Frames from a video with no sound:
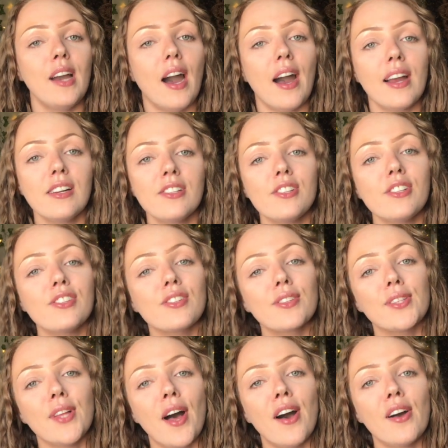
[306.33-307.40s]
I just
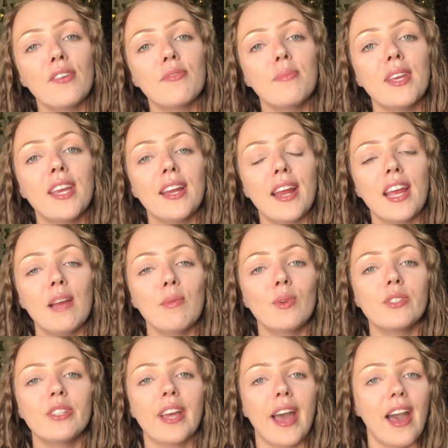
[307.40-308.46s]
love being able
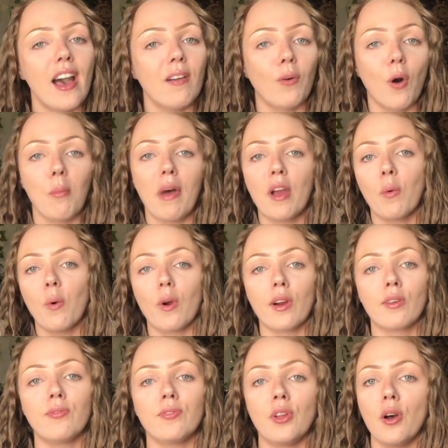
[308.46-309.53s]
to have all my
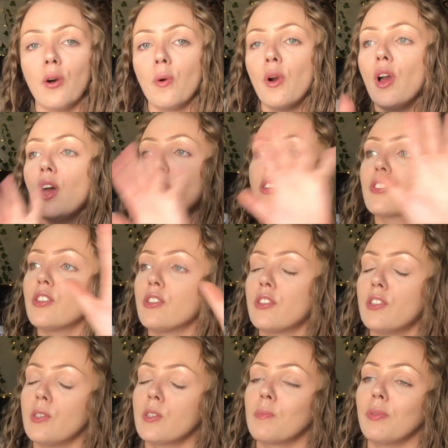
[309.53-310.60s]
workflow just
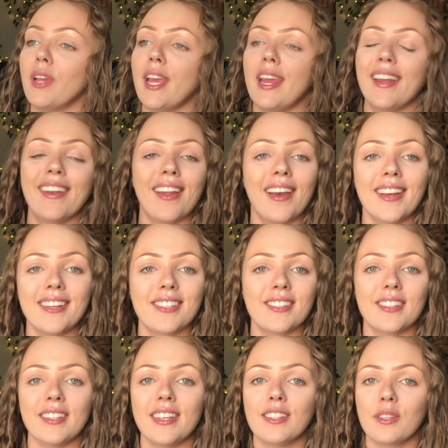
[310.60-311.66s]
displayed
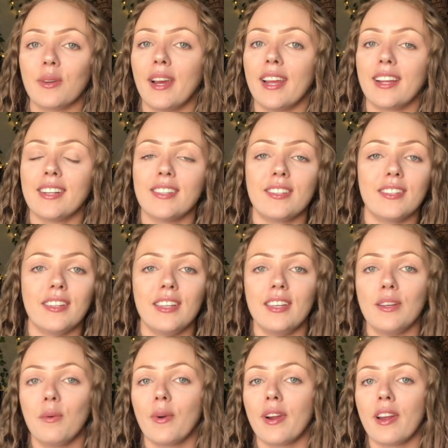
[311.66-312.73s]
nicely so I can see
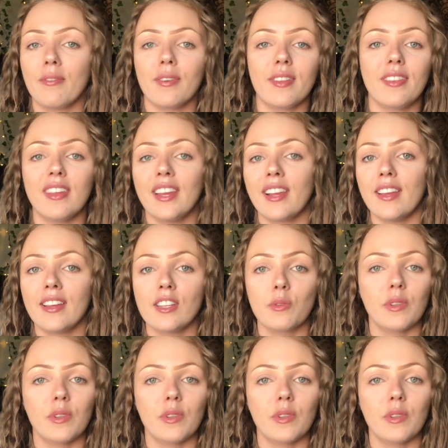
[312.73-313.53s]
where everything is,